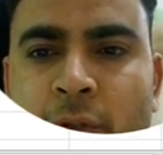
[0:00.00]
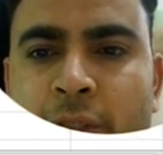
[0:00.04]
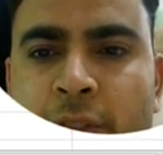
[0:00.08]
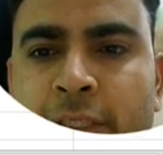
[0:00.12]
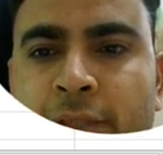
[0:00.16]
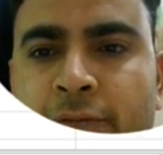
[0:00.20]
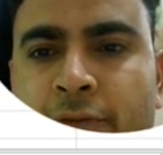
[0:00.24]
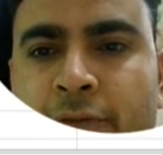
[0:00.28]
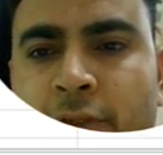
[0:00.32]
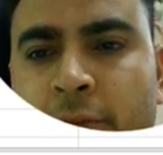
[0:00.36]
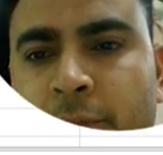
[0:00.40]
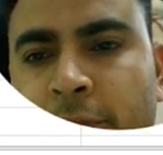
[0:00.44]

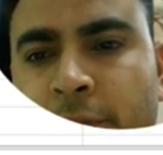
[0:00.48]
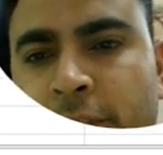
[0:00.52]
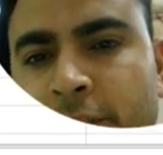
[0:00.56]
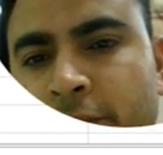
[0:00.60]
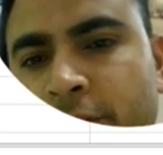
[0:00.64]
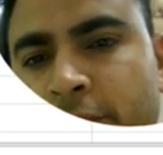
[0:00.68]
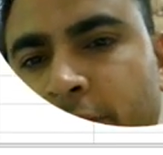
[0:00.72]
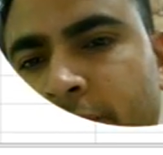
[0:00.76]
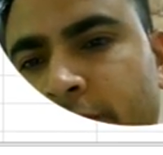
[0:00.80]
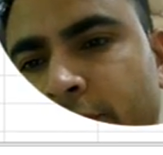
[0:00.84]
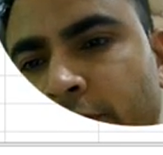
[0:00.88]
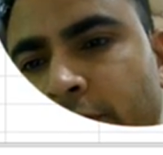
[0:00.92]
Only the
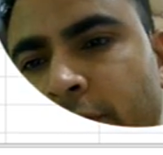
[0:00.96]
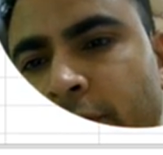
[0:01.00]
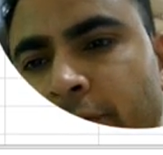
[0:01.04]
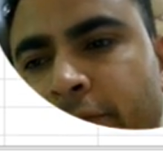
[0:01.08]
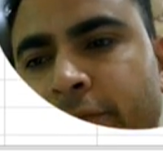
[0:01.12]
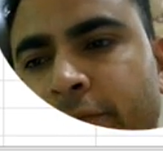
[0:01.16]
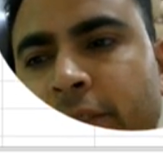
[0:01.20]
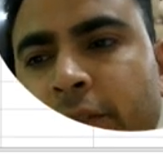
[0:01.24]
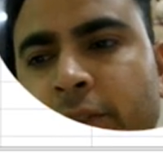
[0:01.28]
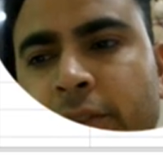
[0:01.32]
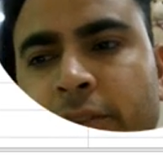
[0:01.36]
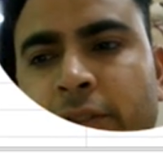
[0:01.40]
format you
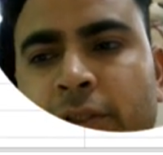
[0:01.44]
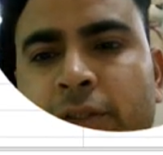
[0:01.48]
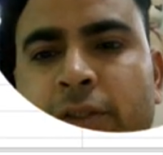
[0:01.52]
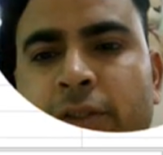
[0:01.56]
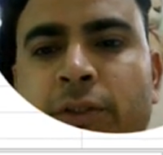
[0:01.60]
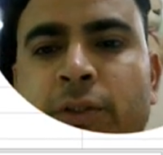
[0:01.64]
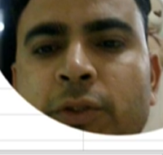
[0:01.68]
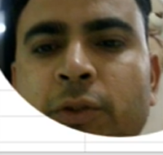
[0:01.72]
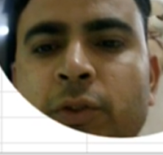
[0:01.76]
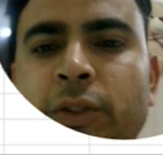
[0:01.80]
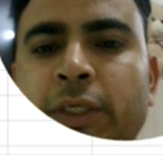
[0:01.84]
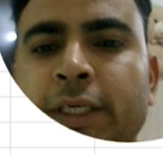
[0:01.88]

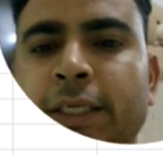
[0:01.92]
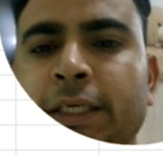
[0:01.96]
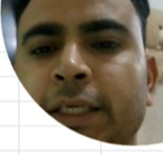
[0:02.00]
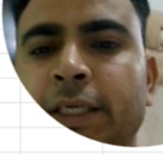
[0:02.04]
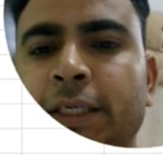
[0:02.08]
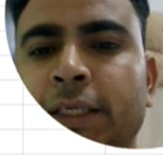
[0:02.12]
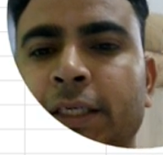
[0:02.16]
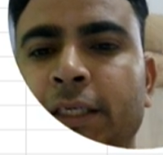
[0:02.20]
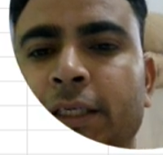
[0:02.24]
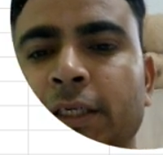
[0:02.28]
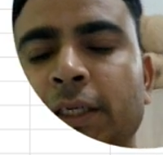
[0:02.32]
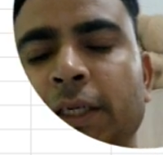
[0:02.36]
got no
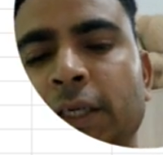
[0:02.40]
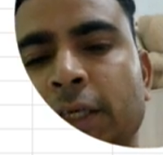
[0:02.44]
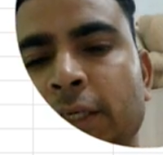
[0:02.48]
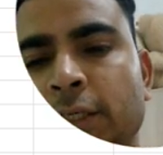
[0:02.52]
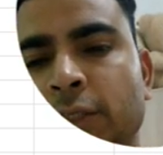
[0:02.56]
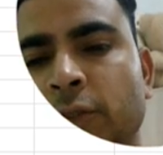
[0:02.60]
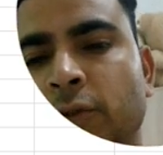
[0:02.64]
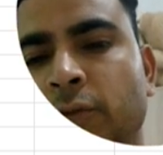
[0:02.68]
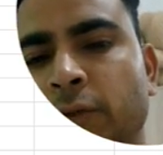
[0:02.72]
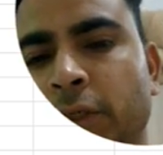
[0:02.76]
data here,